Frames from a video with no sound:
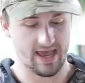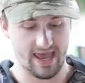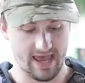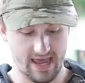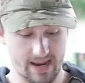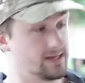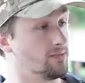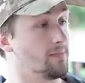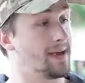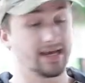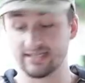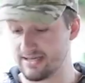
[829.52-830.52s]
and a
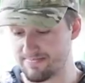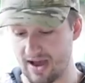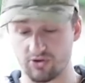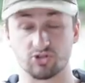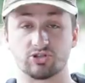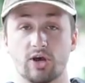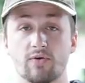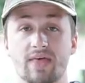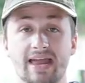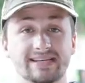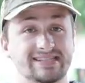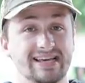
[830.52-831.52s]
double magazine pouch. So
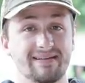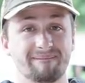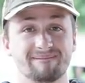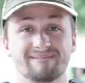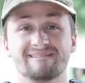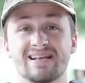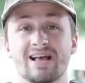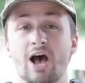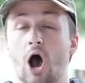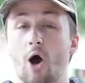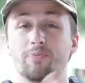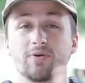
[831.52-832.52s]
that is it.
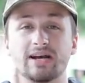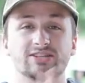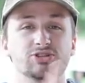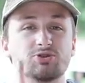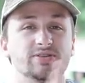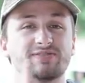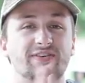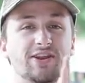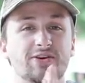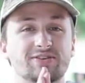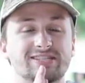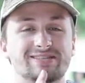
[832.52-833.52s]
Hope you guys enjoyed this
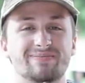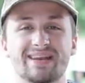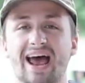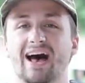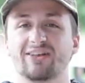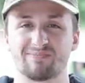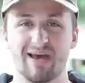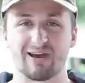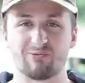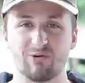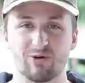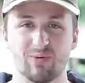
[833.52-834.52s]
video. This has been Alec
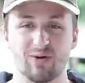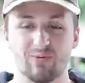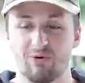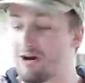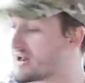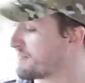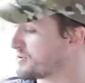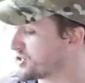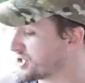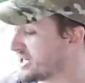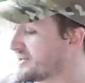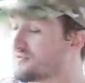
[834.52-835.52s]
Mac 111 I
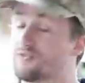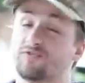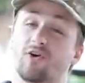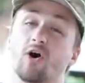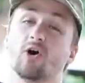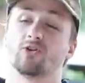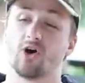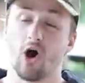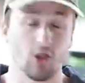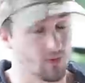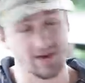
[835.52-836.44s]
appreciate it if you followed all